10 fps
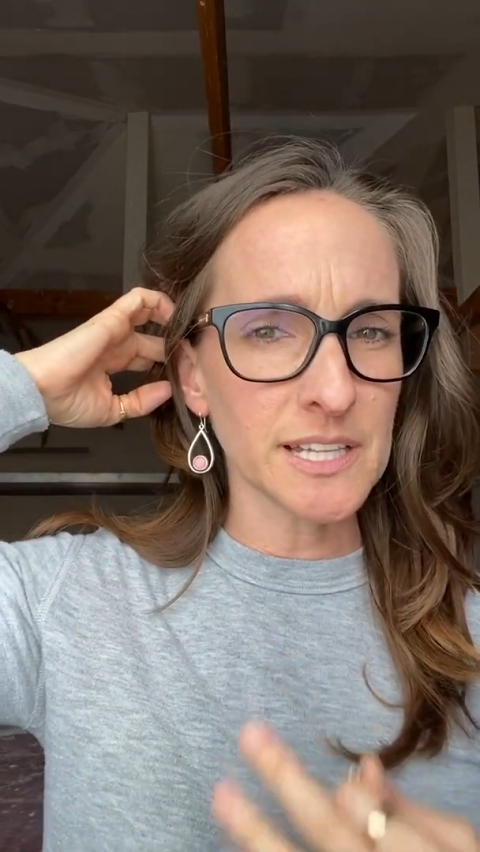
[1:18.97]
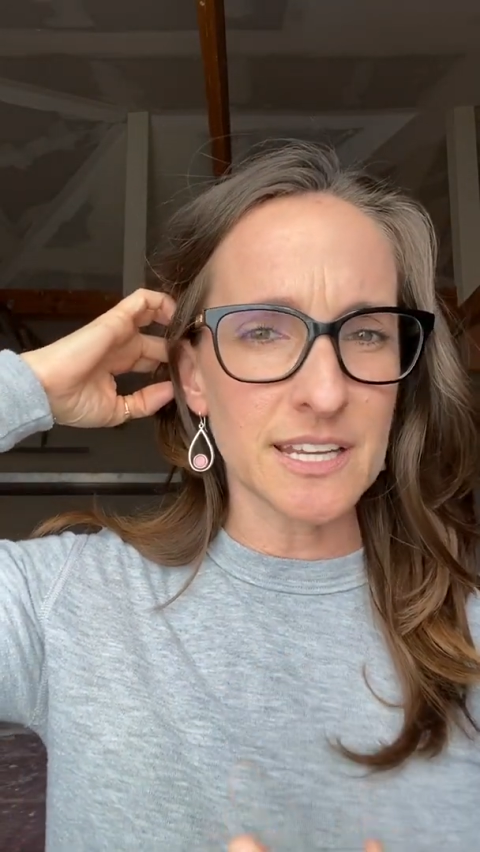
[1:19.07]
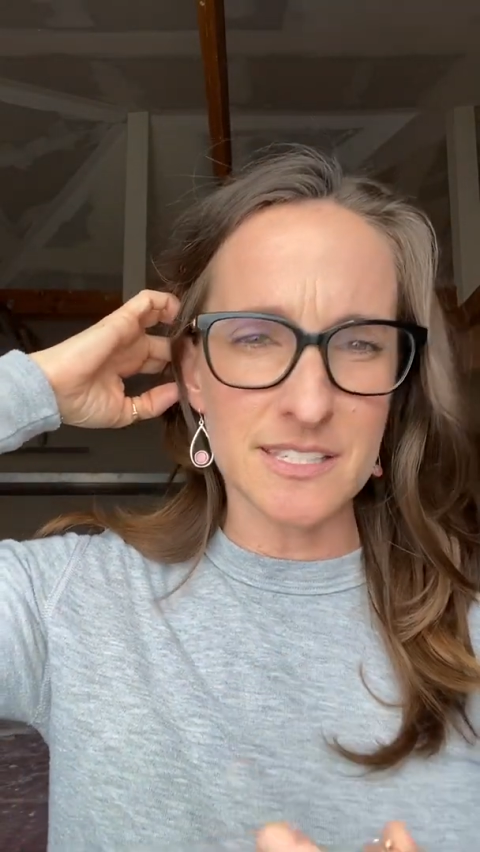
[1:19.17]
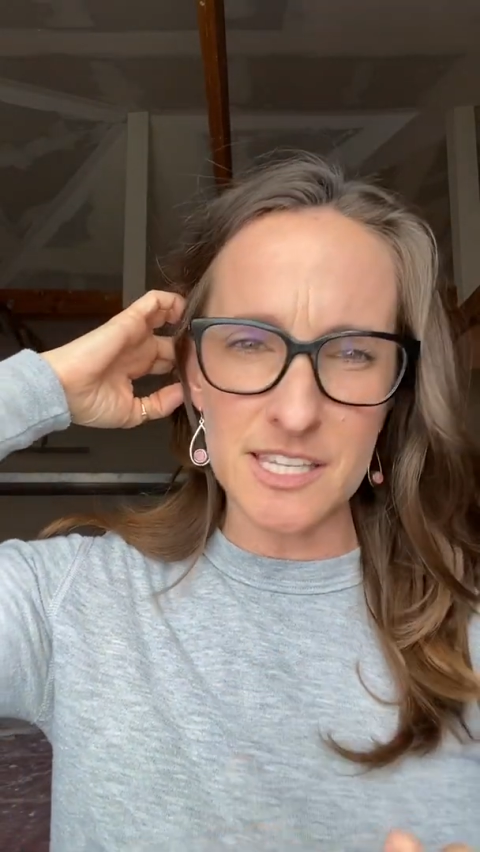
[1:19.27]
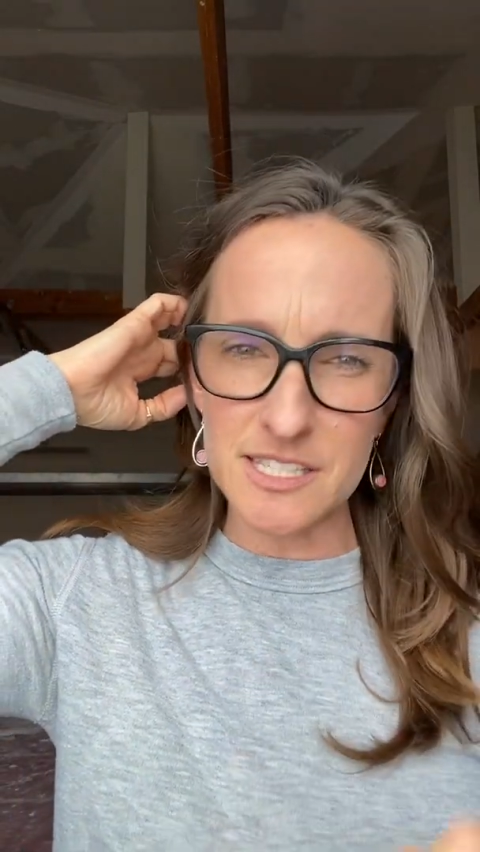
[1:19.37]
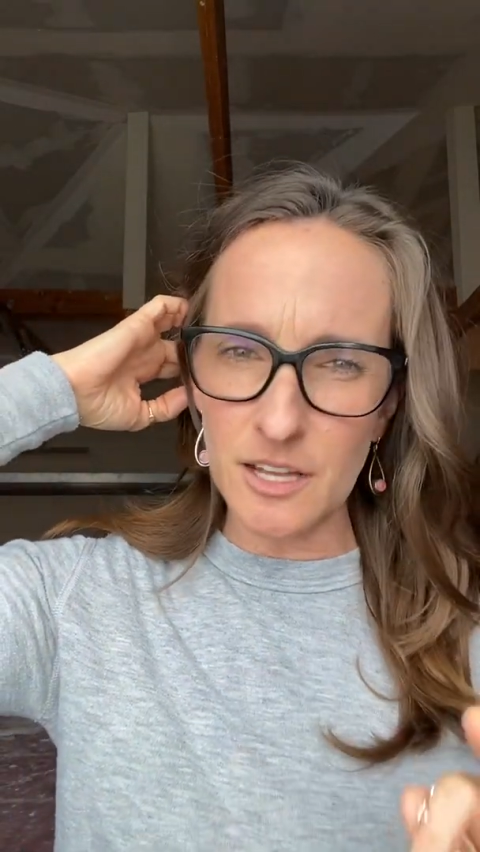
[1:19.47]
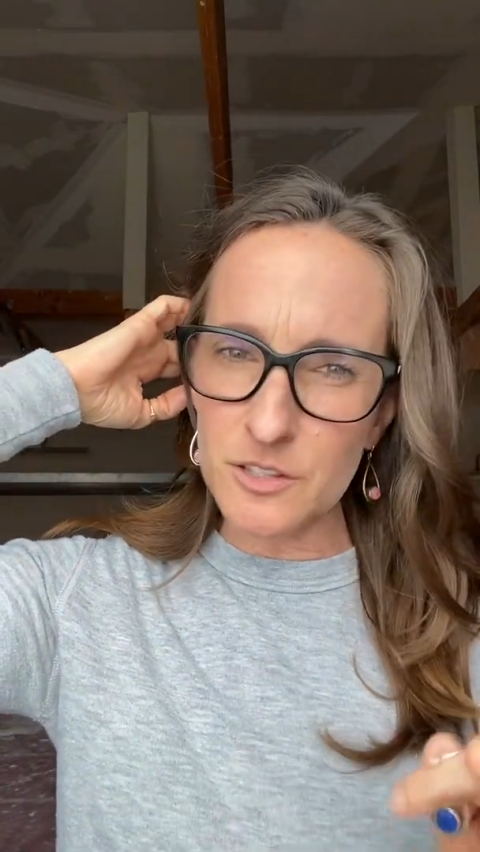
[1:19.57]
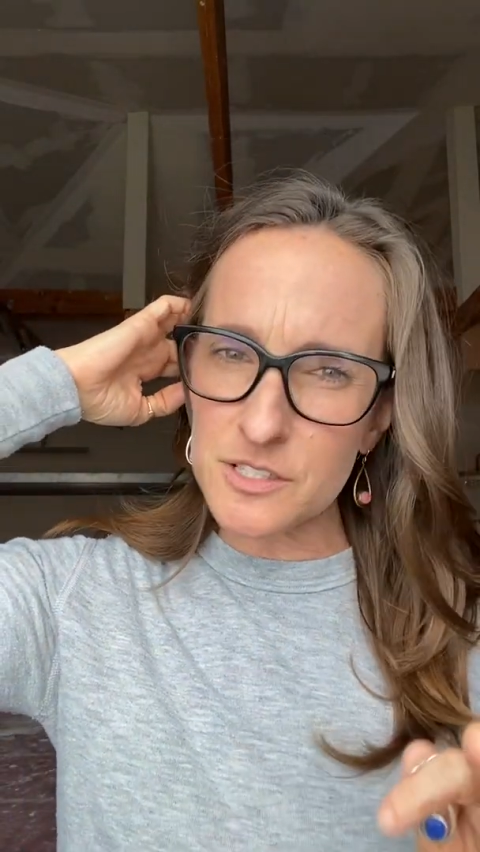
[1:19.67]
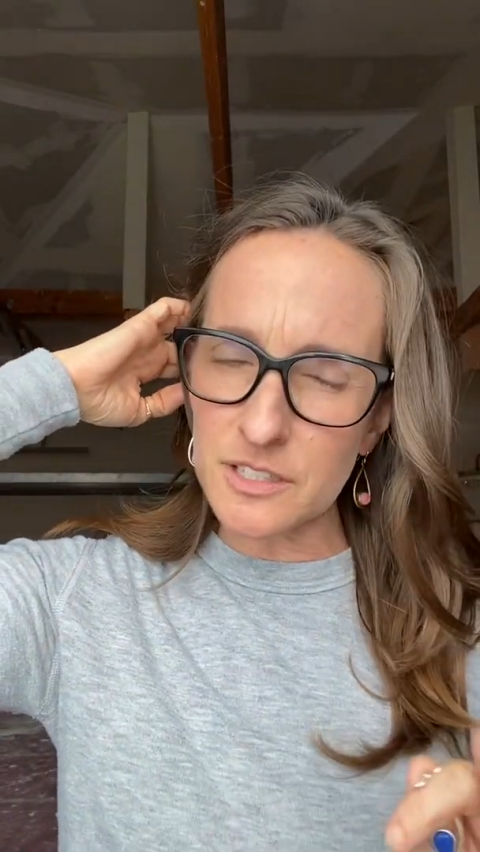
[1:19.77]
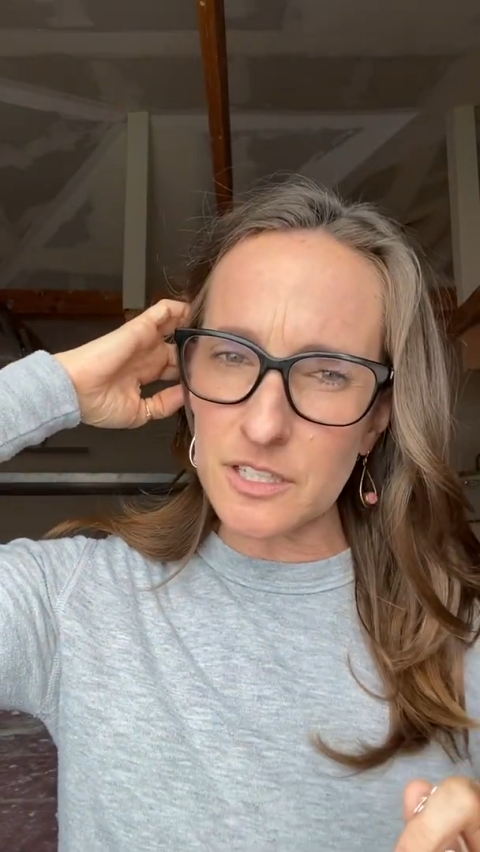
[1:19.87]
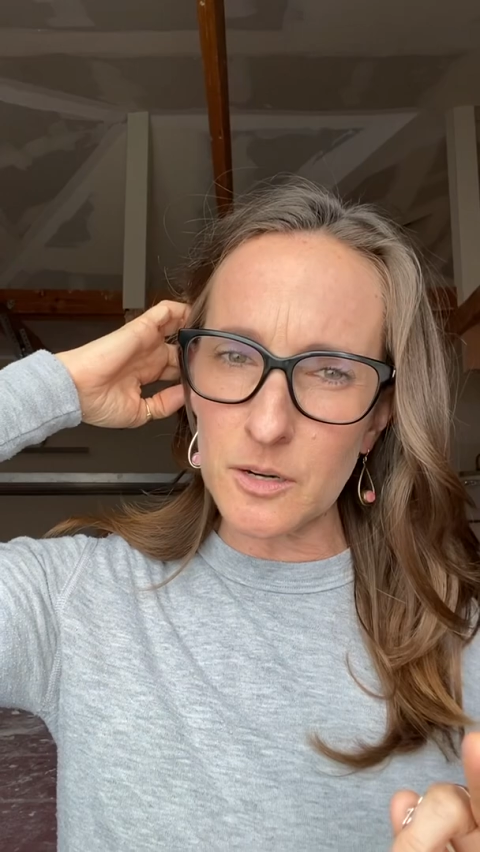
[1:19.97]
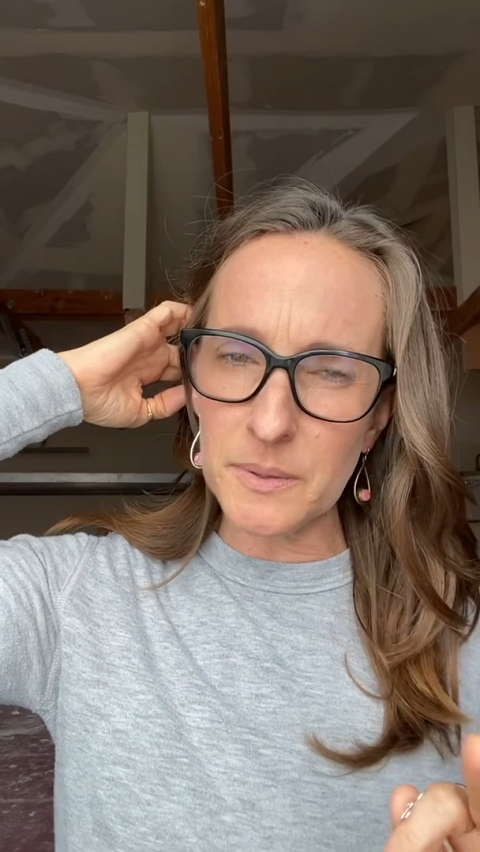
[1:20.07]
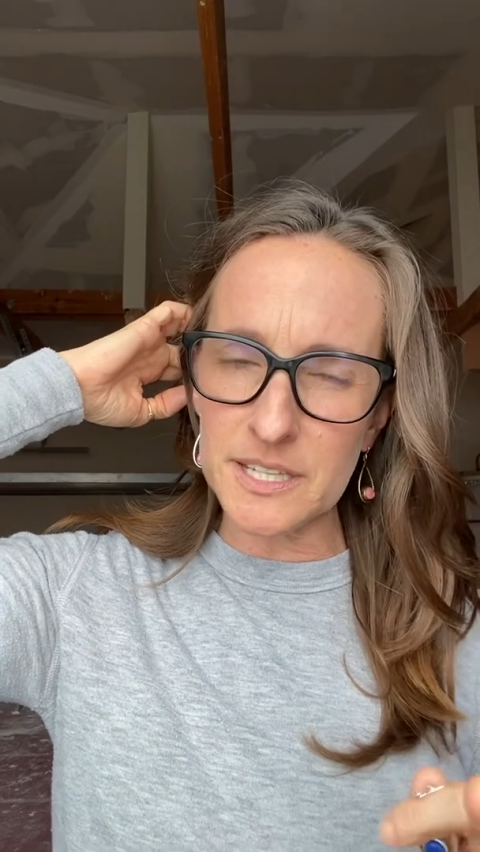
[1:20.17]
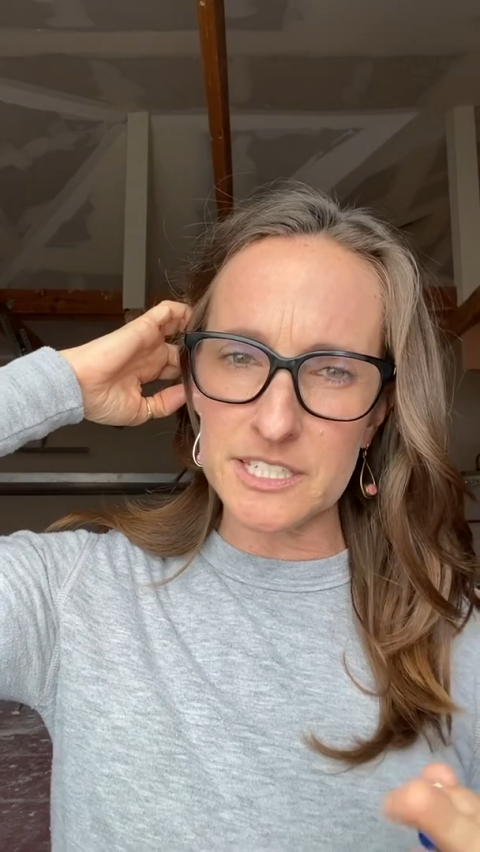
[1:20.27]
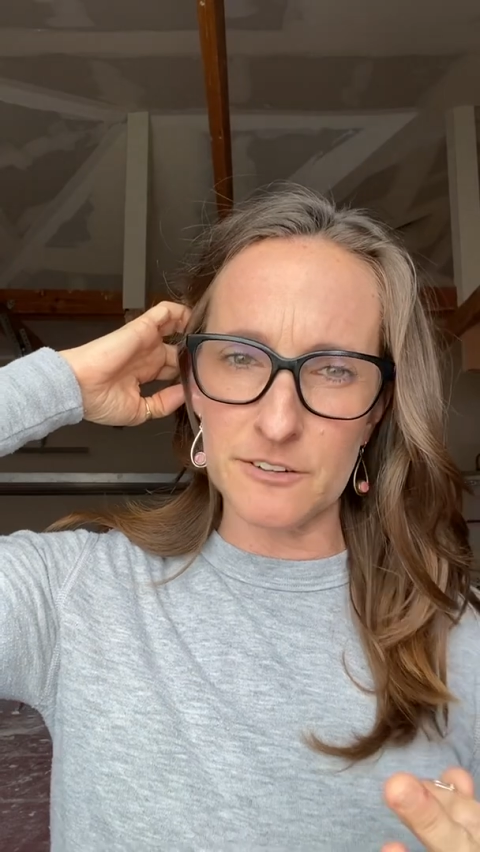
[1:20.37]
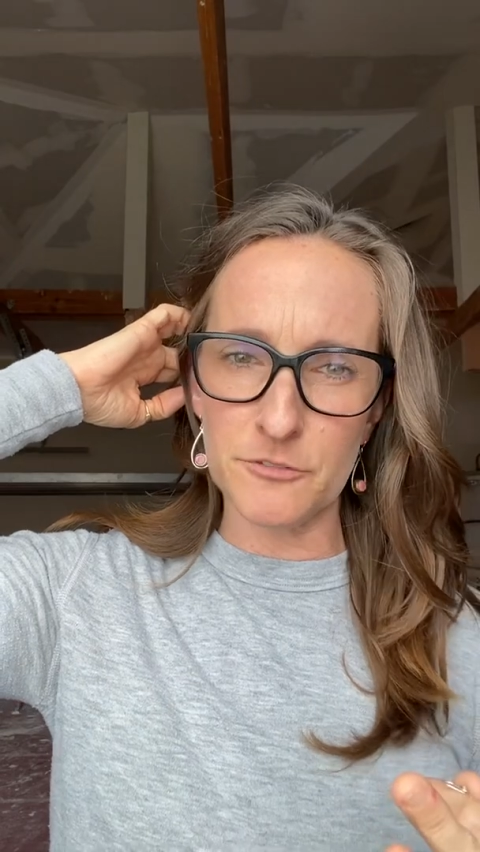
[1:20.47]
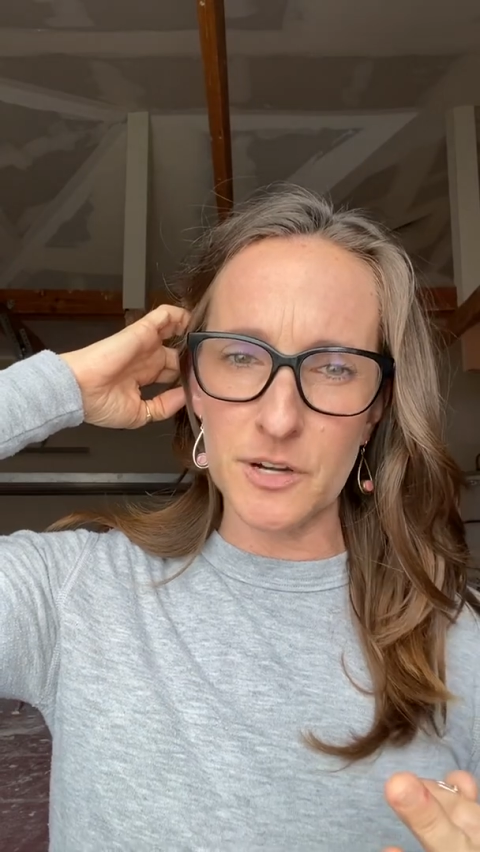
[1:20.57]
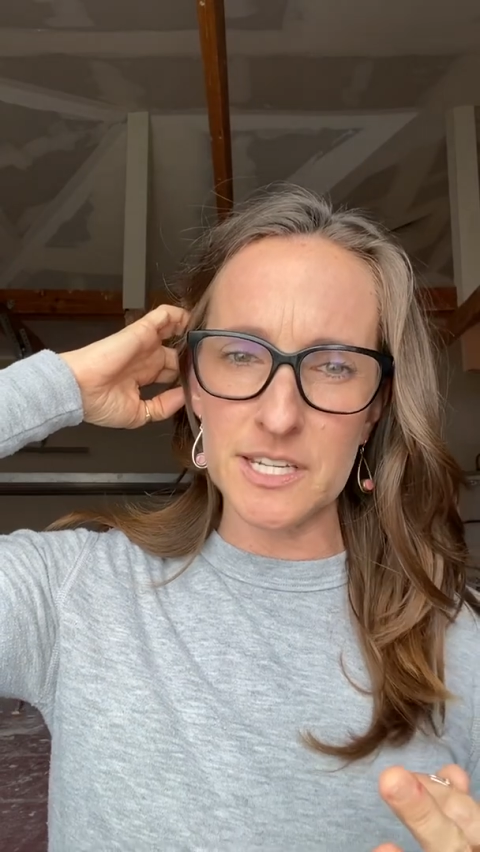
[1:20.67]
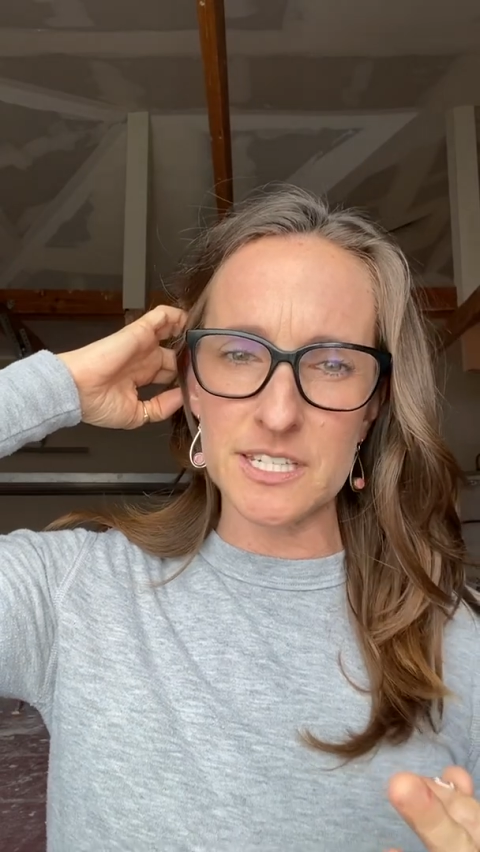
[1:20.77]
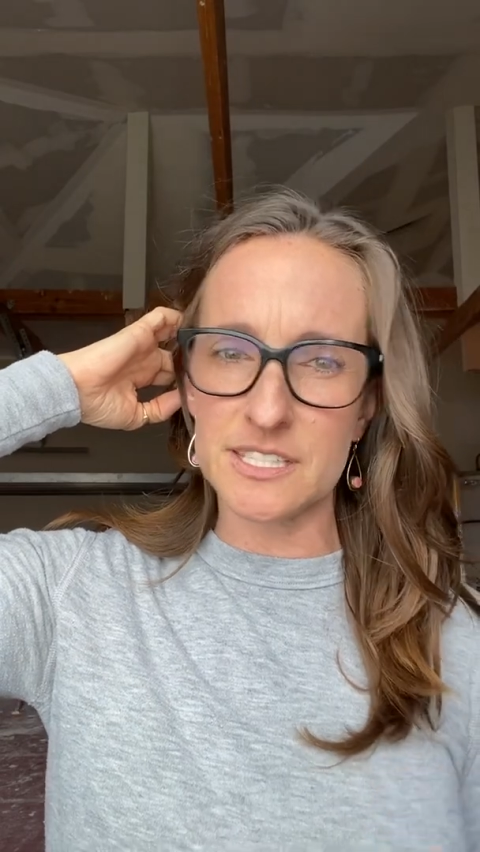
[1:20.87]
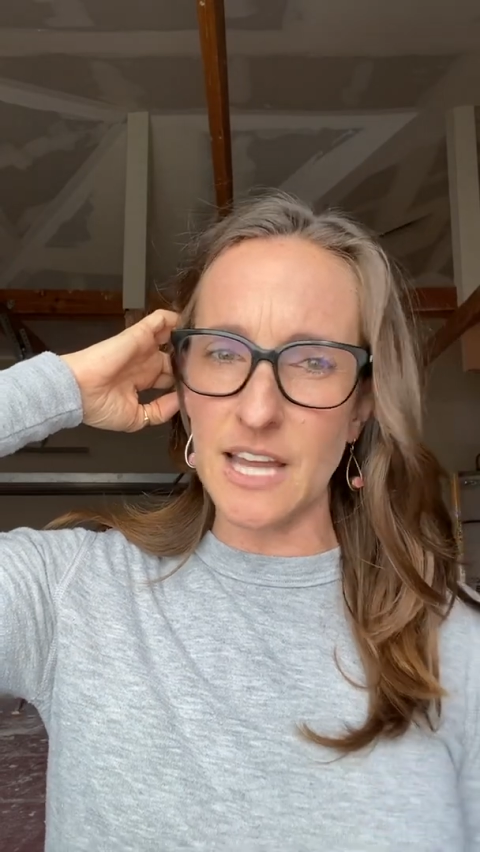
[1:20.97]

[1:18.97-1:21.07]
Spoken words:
because this color's a little bit different.